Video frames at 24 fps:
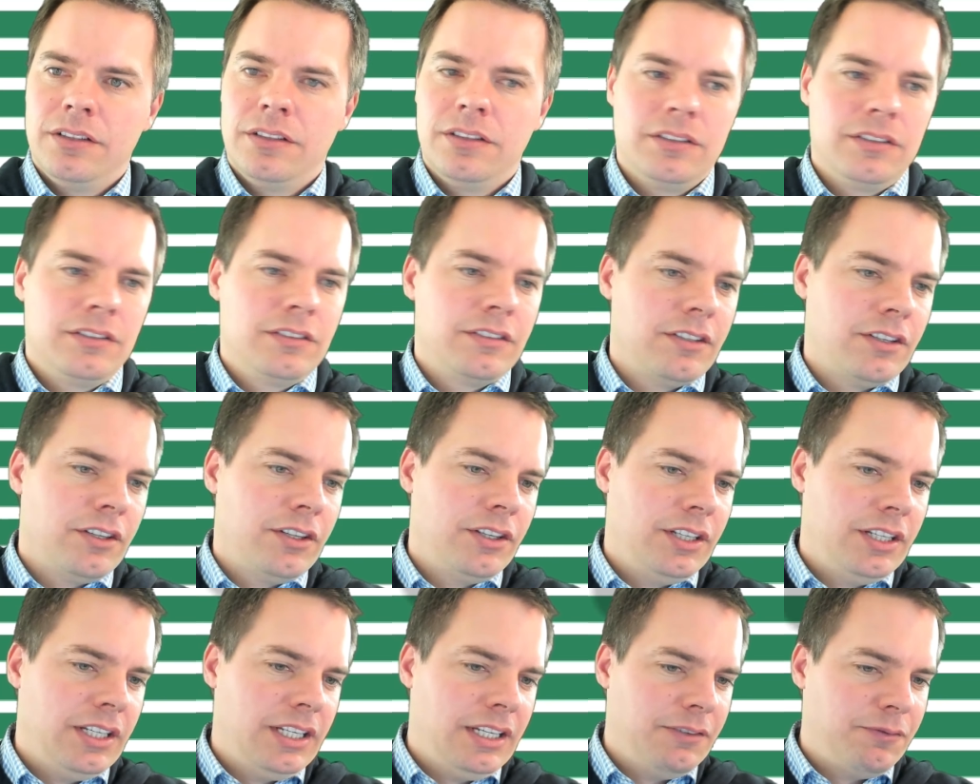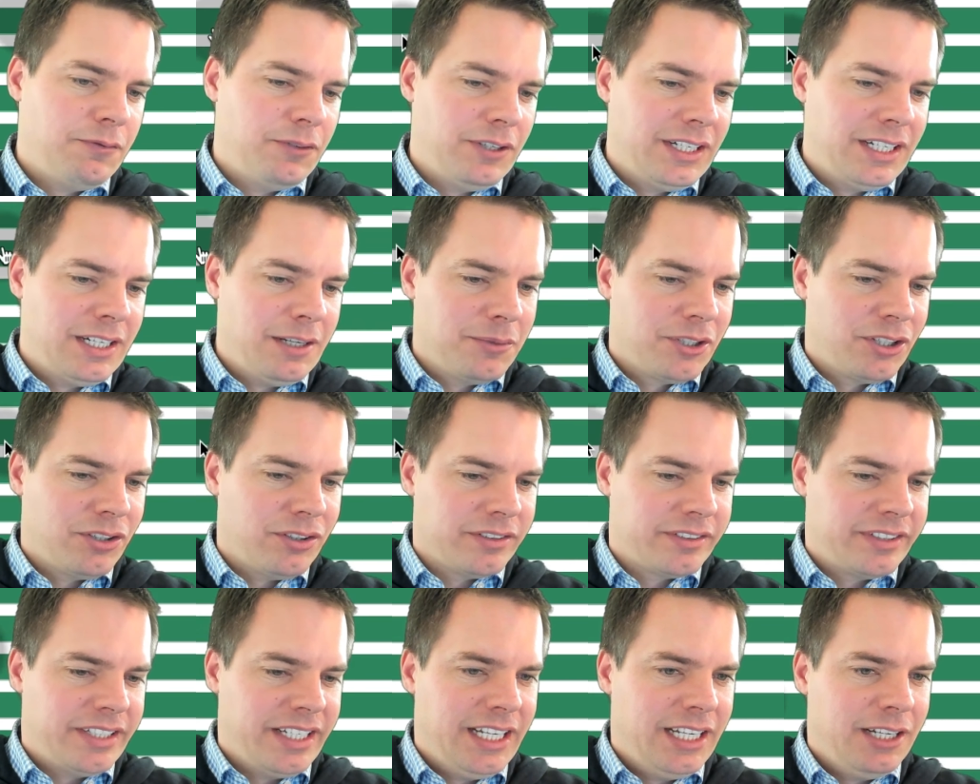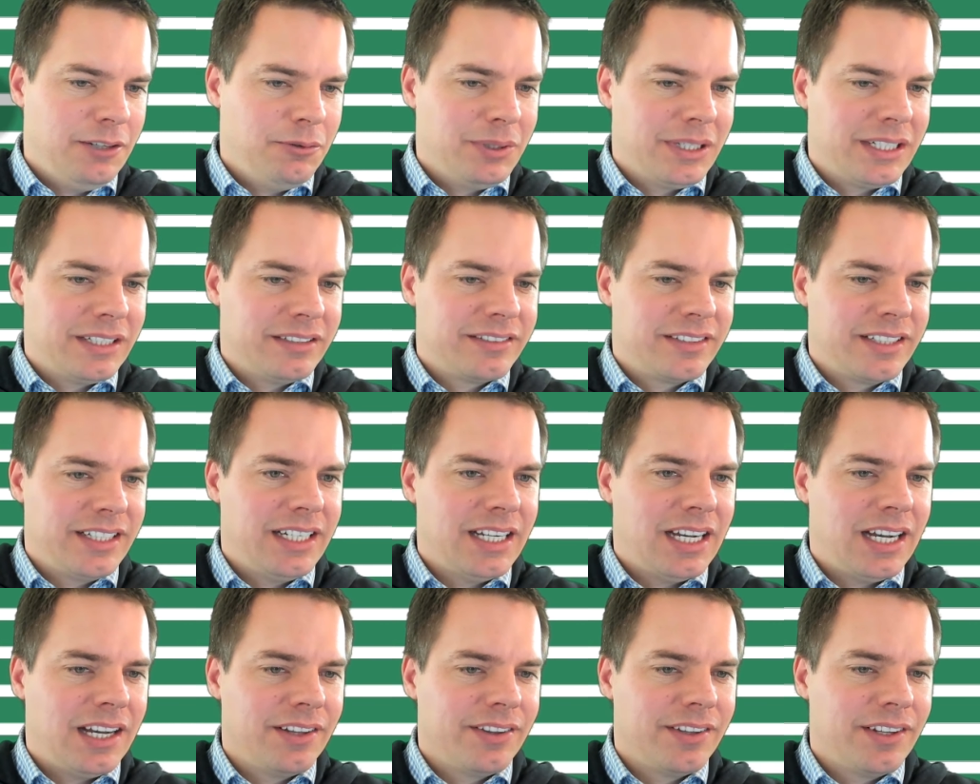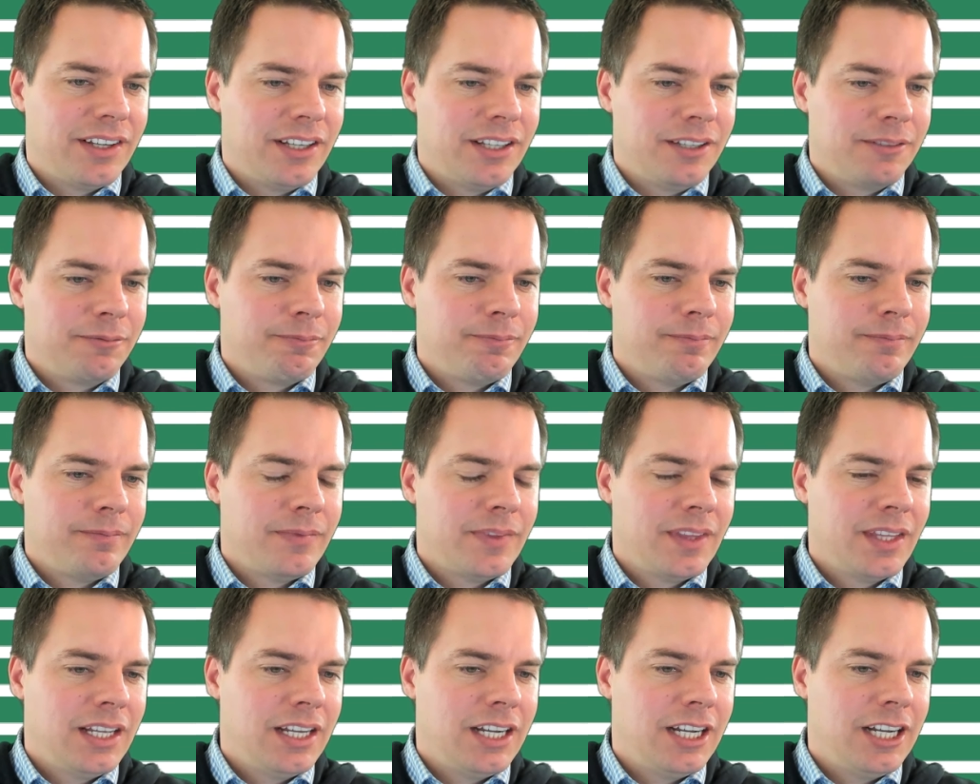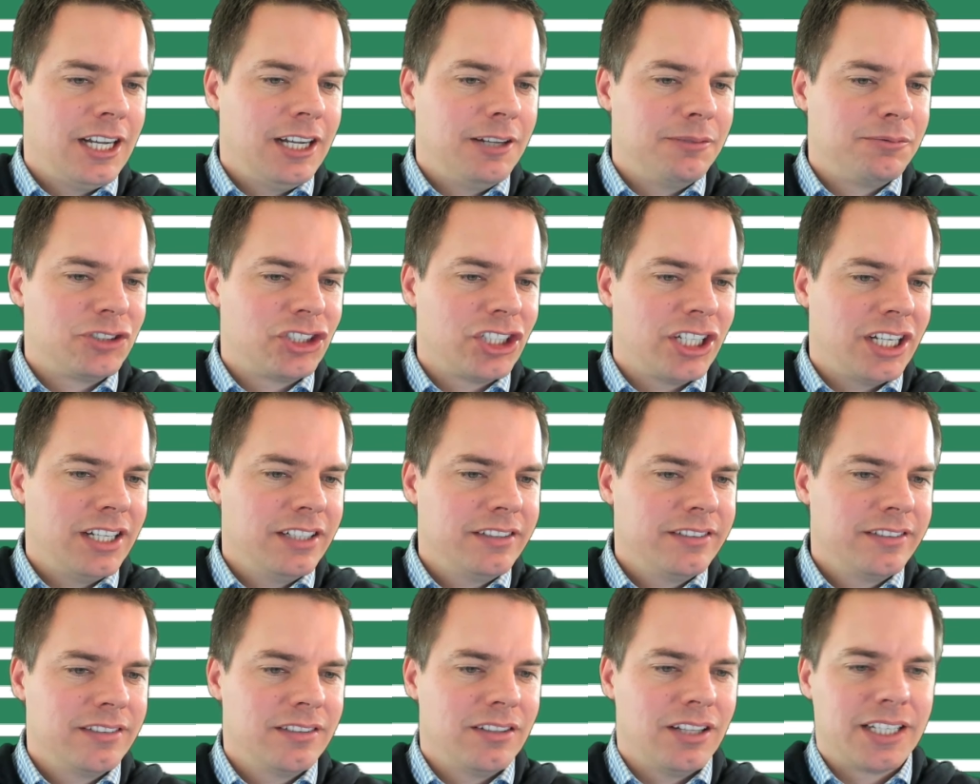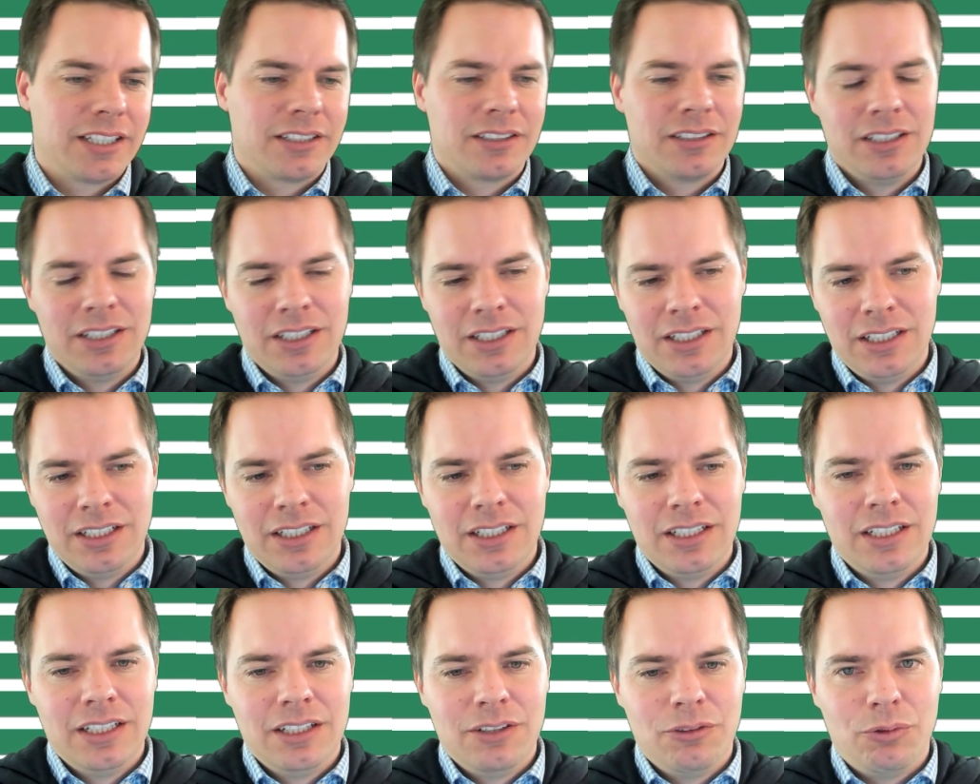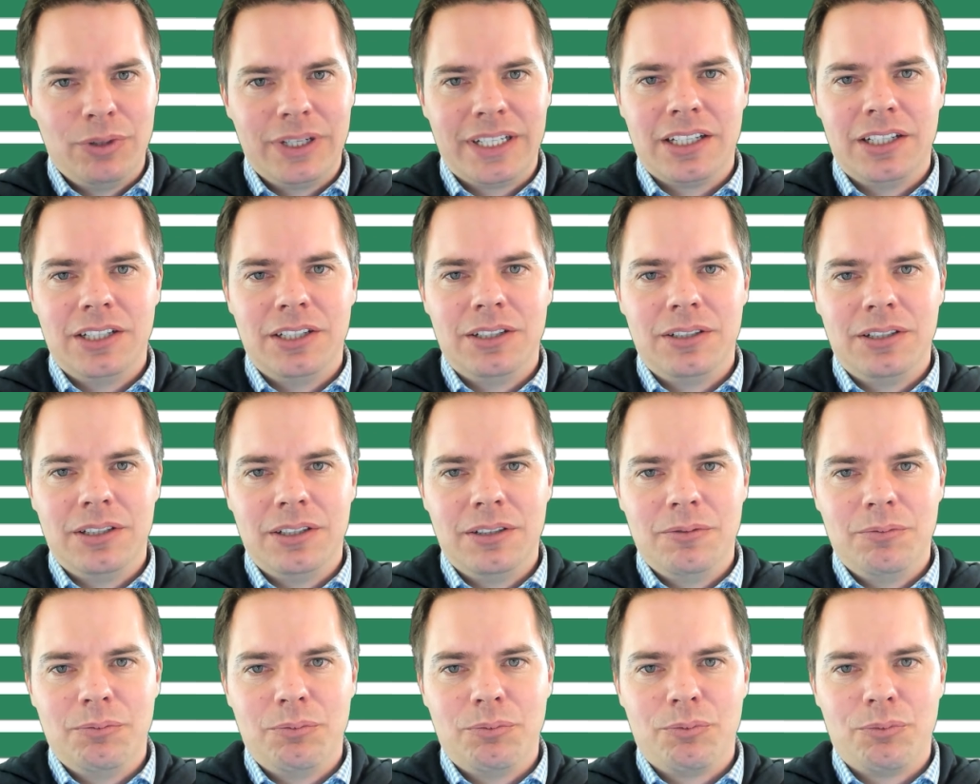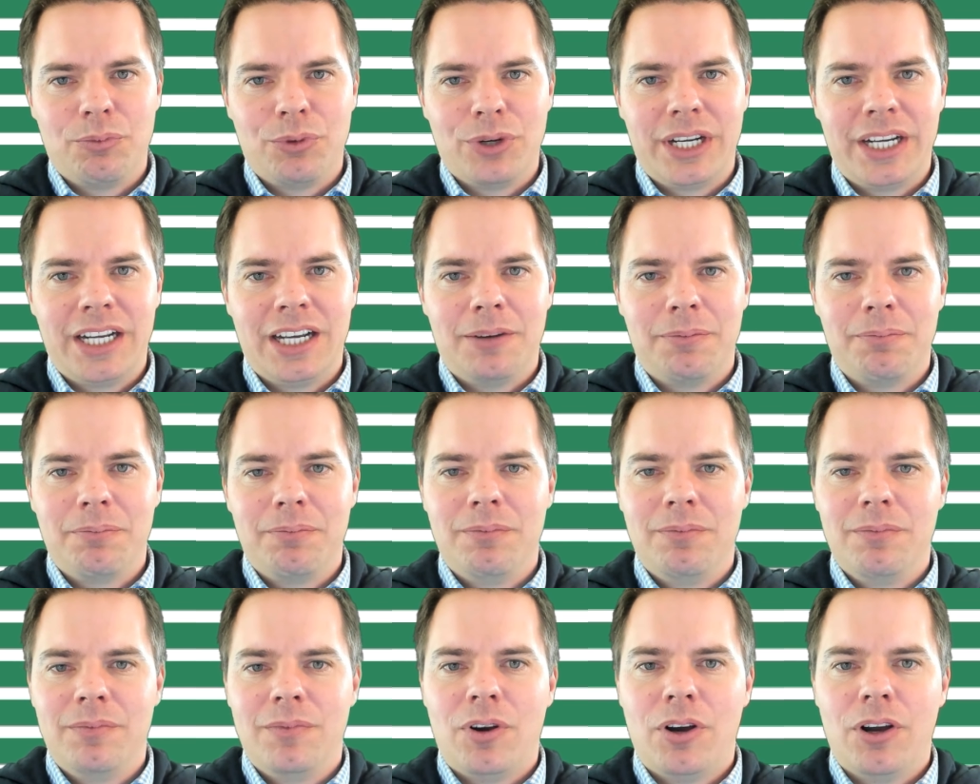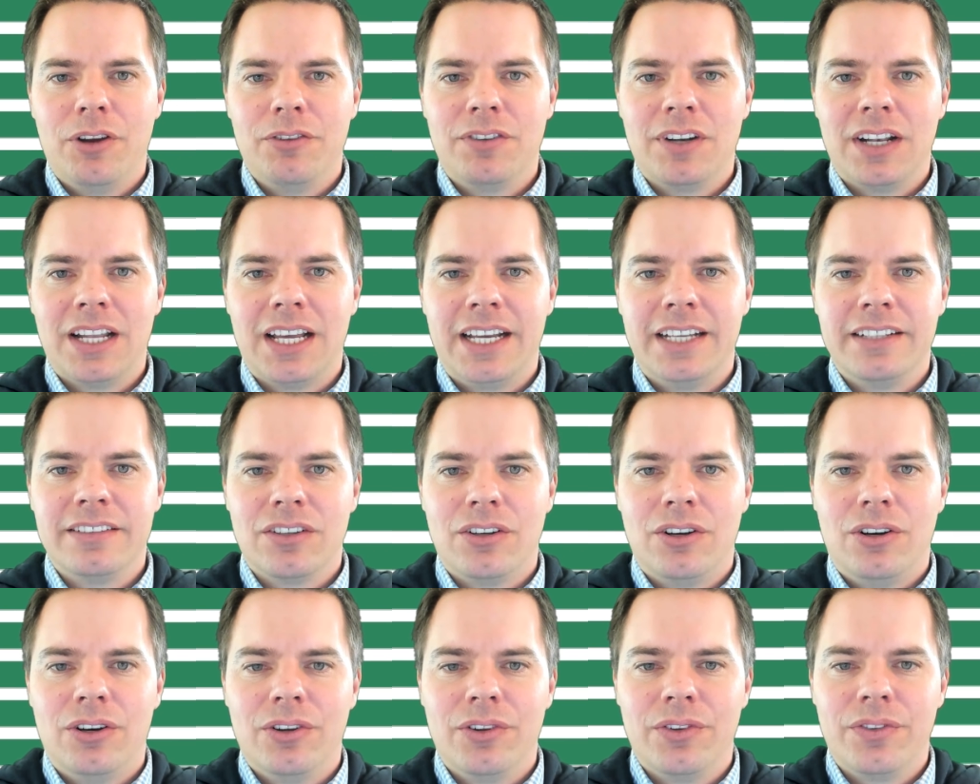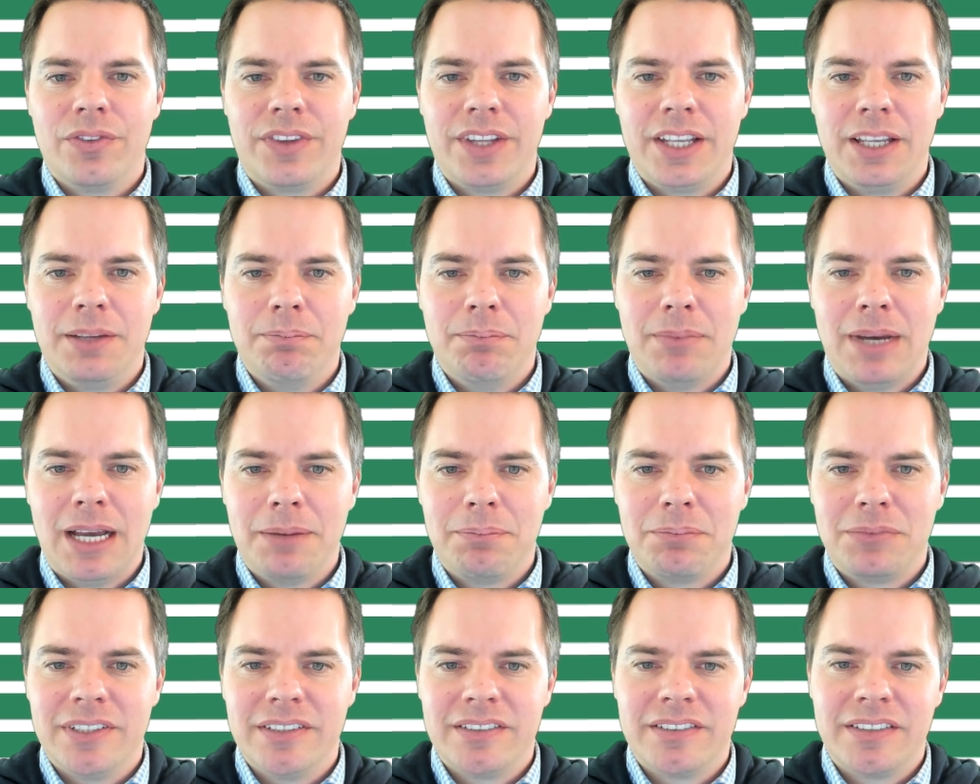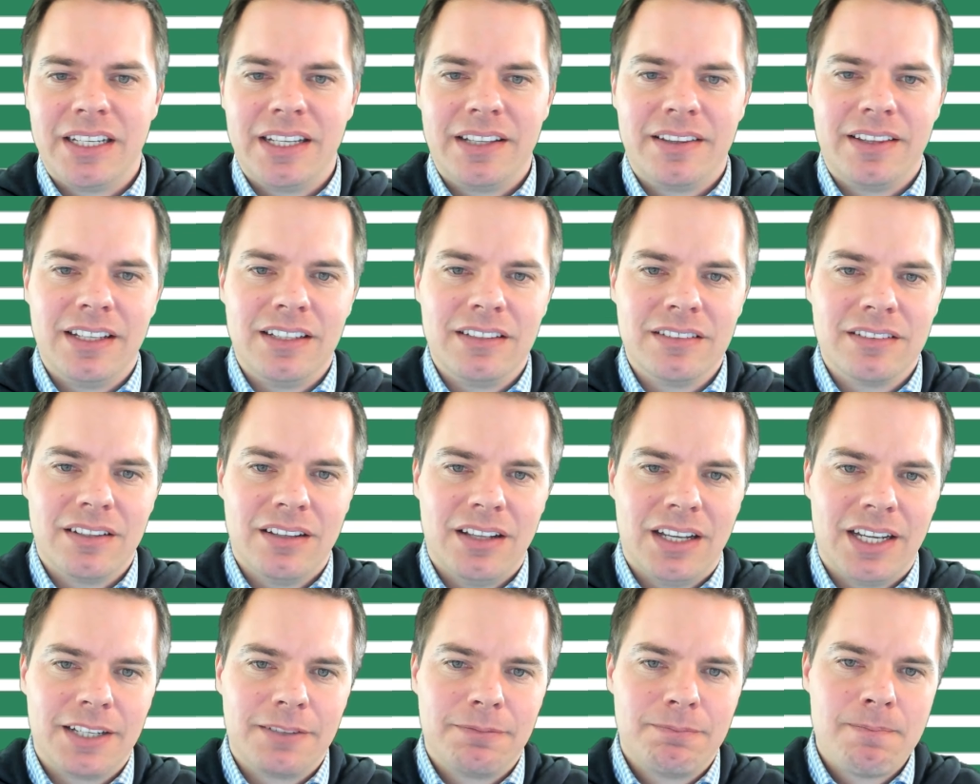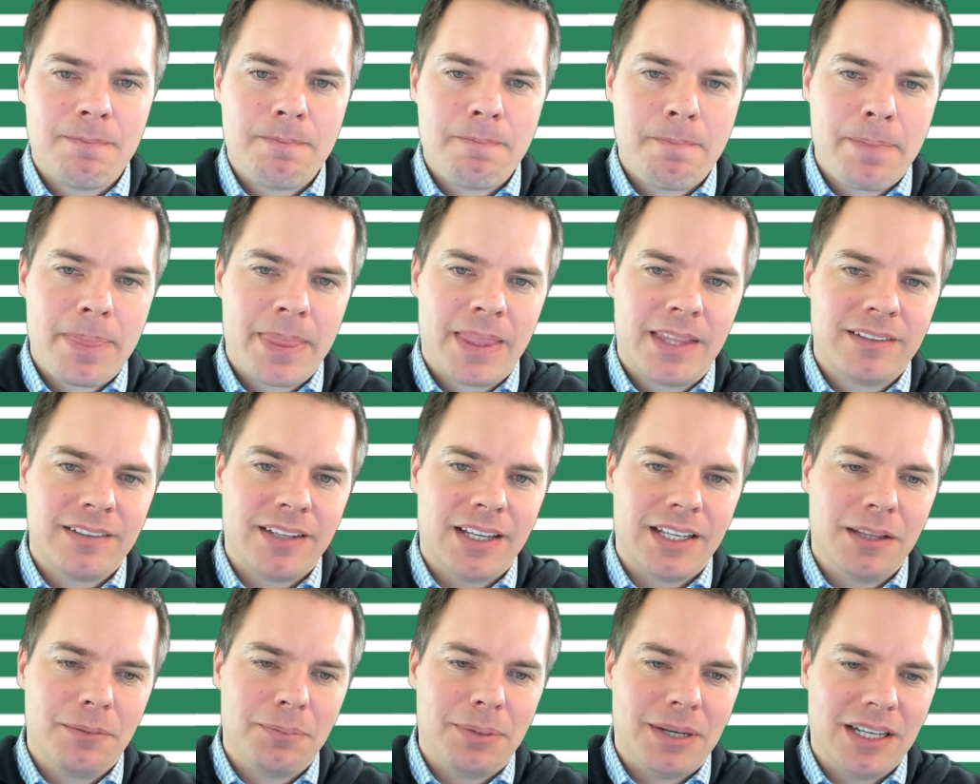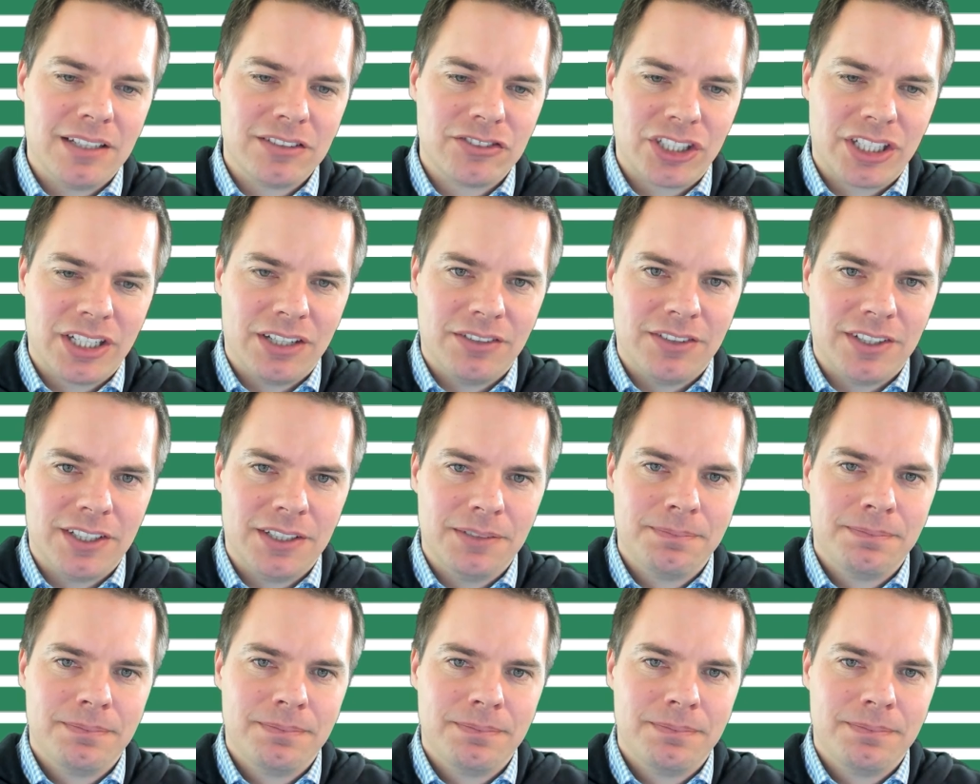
So if we come across here, we can see other charts. Like we can bring up overlays on the map to see things like, say, the pasture cover,